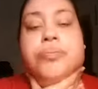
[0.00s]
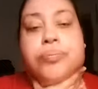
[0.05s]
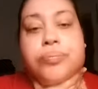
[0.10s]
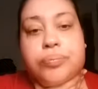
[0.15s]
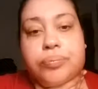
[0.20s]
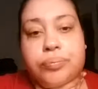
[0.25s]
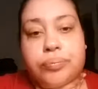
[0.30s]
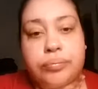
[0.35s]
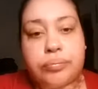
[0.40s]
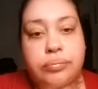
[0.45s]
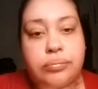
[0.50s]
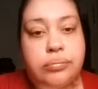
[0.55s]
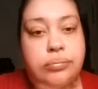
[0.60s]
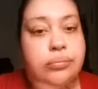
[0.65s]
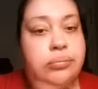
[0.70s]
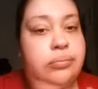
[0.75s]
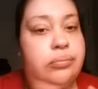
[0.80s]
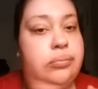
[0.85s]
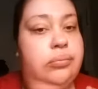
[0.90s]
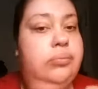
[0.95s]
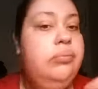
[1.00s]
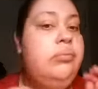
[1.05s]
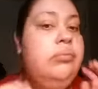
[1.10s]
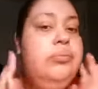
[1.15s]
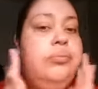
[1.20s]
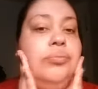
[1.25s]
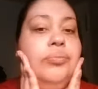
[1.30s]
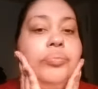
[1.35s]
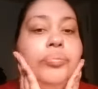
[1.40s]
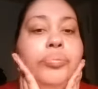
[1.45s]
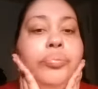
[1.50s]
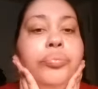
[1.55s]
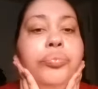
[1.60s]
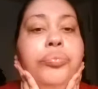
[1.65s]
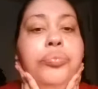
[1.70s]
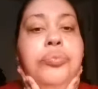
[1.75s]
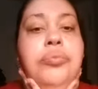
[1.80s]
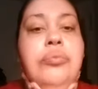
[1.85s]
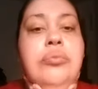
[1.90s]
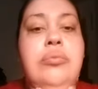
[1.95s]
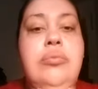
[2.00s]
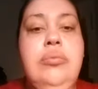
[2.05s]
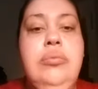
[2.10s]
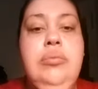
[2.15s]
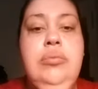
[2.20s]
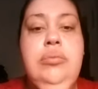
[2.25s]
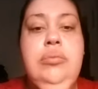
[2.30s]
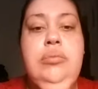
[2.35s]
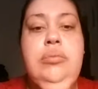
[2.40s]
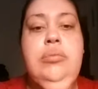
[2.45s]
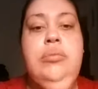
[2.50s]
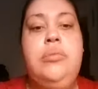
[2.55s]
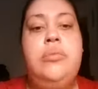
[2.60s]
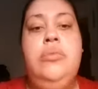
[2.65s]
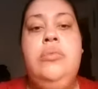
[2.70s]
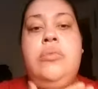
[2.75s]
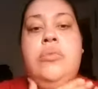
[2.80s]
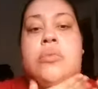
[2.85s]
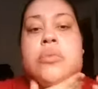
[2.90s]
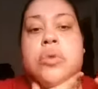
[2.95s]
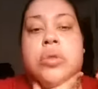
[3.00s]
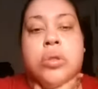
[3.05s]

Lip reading: [no speech]